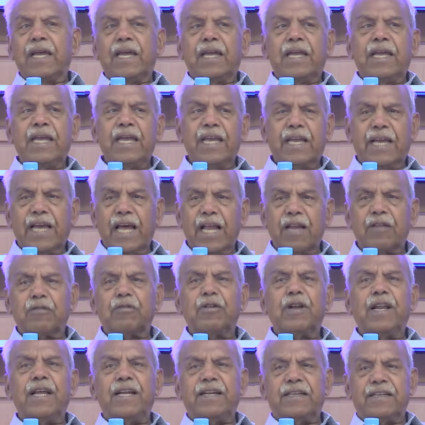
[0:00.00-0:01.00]
He
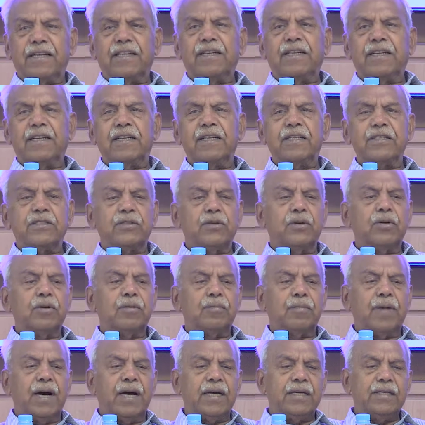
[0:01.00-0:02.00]
calculated in his
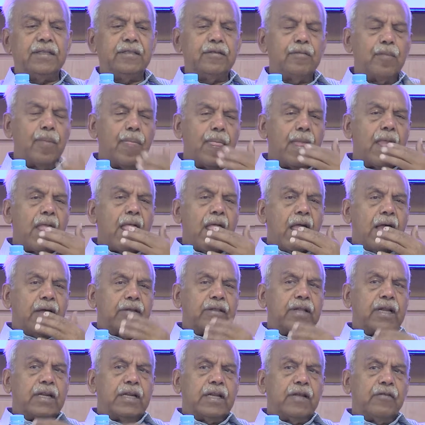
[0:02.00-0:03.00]
own mind
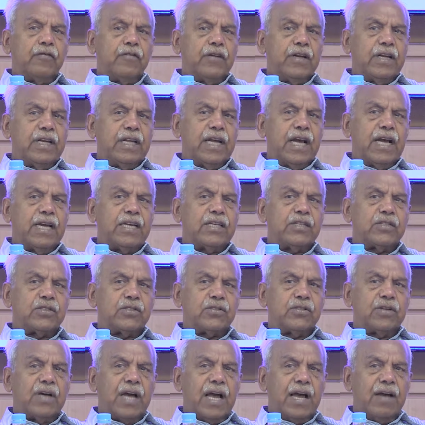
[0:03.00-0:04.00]
that if India is
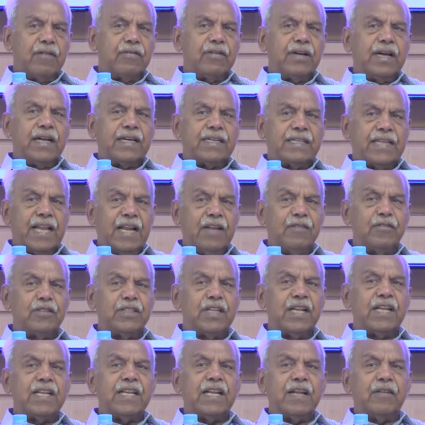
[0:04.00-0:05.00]
to have a
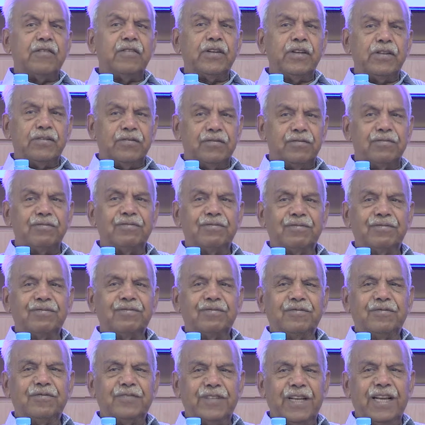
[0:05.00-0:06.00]
television in every
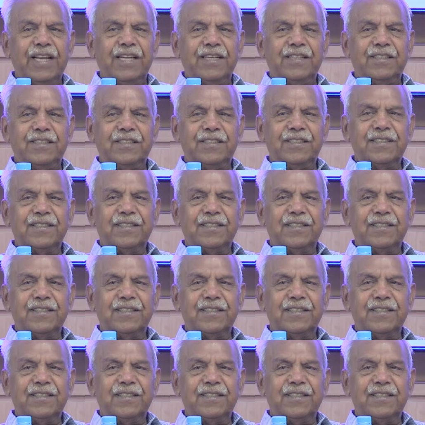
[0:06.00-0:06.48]
village,